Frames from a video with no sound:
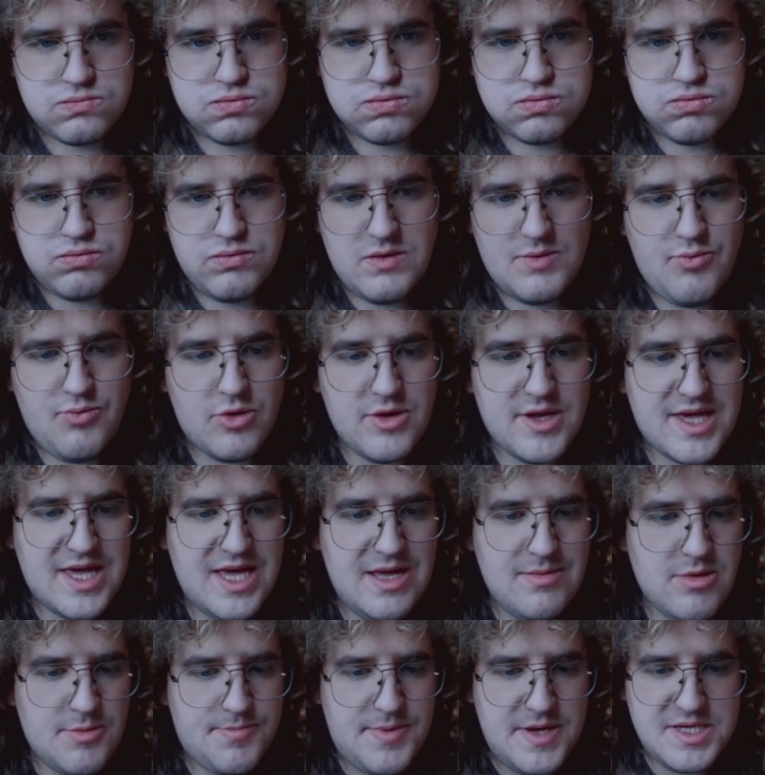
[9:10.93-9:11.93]
We want to
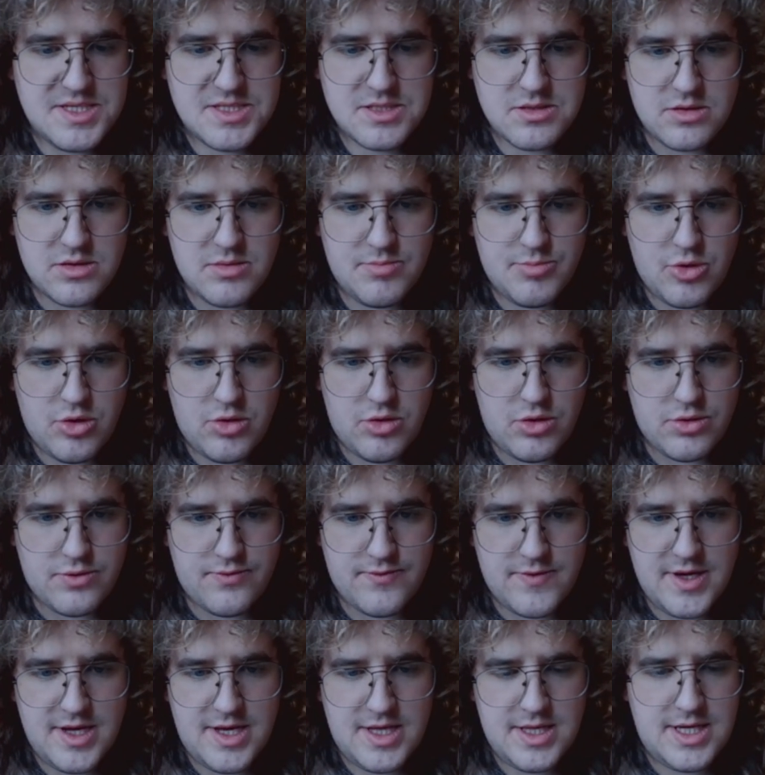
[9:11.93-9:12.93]
keep the pieces on the board,
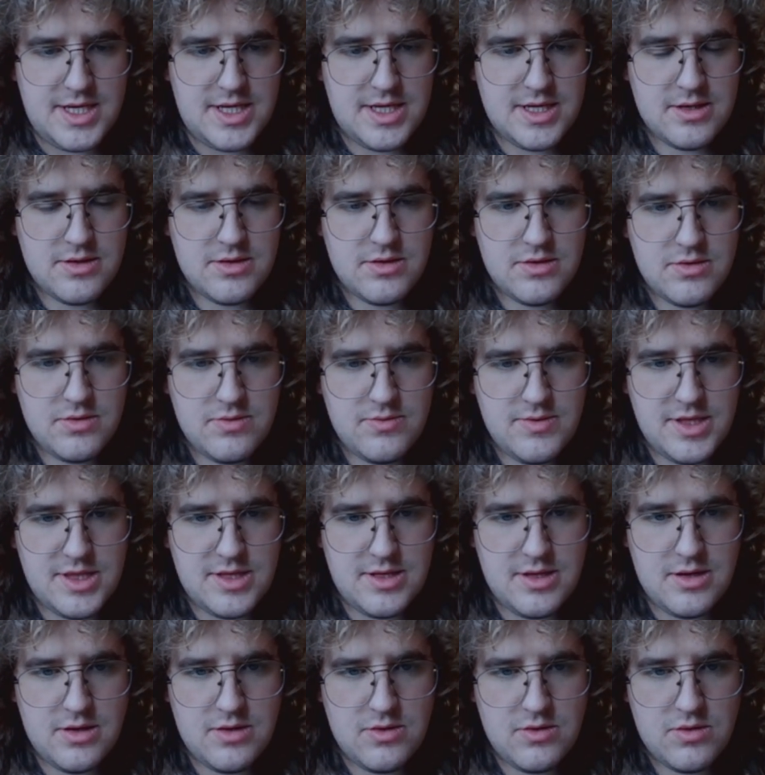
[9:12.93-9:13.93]
really. We
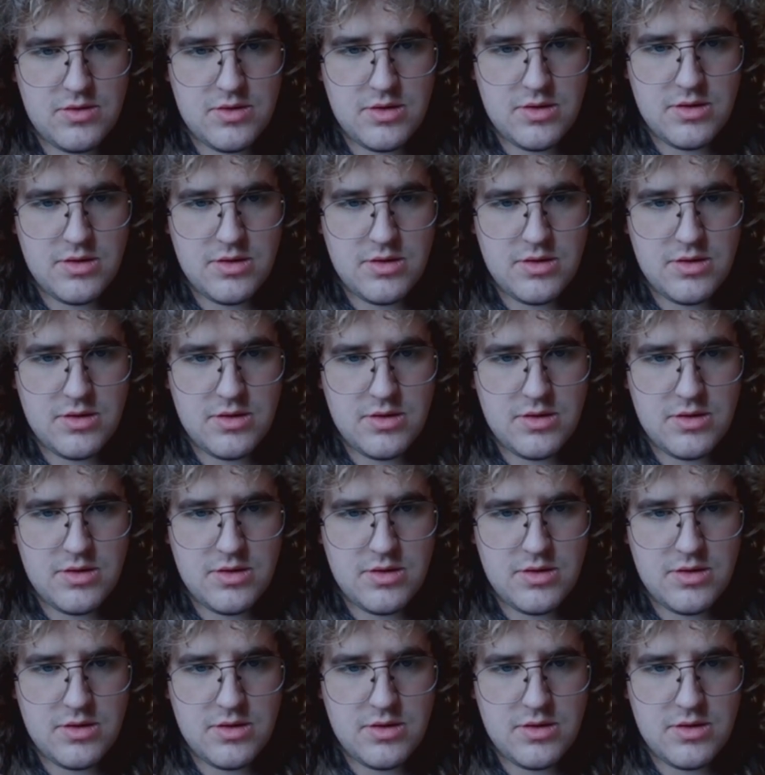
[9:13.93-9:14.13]
do.